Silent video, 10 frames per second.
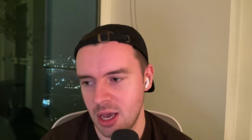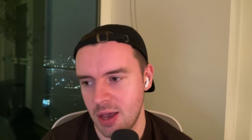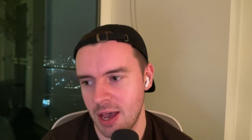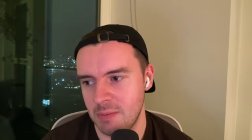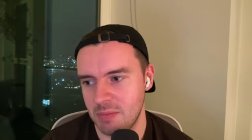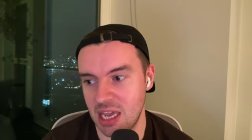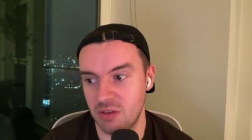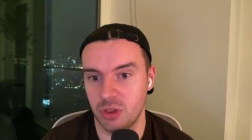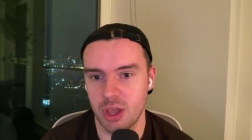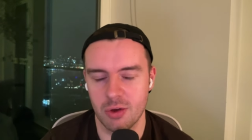Um,
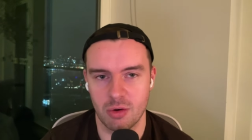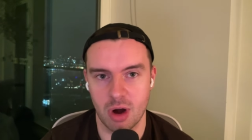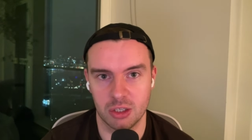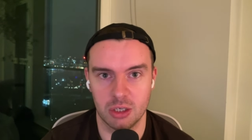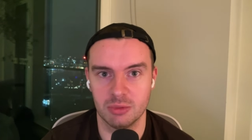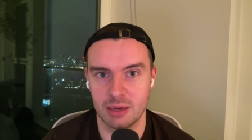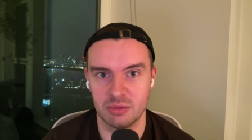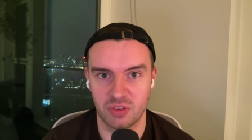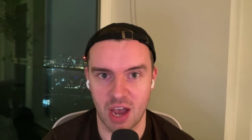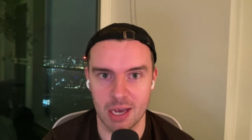even though there are sometimes
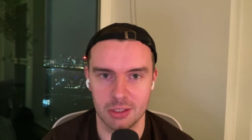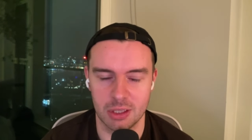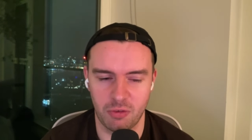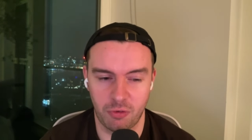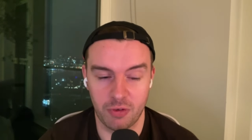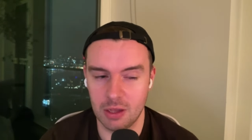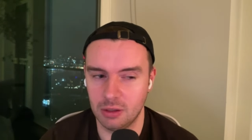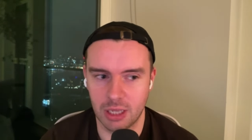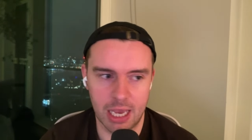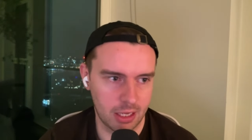fires that
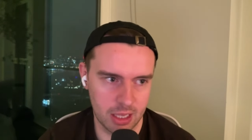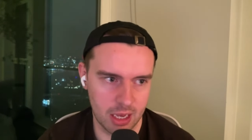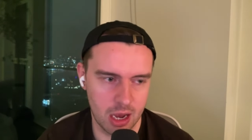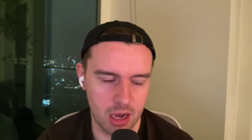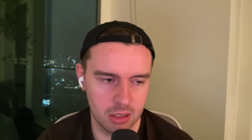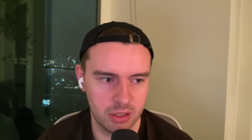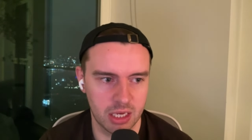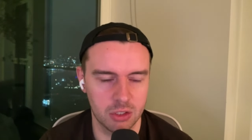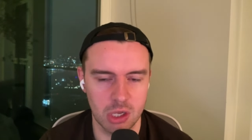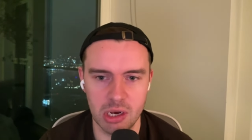feel like they are
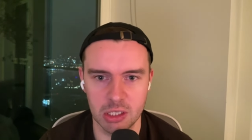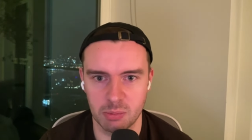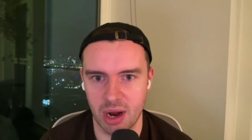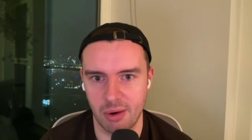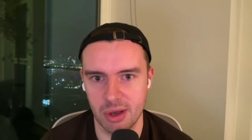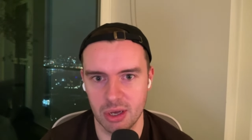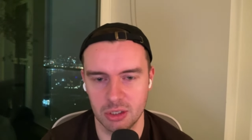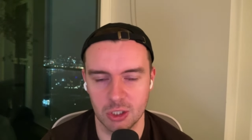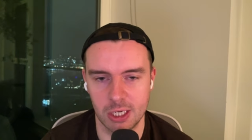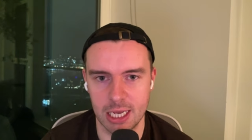things that you need to put out
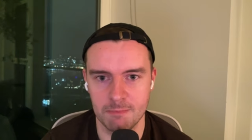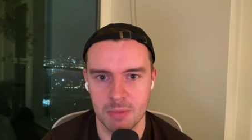urgently.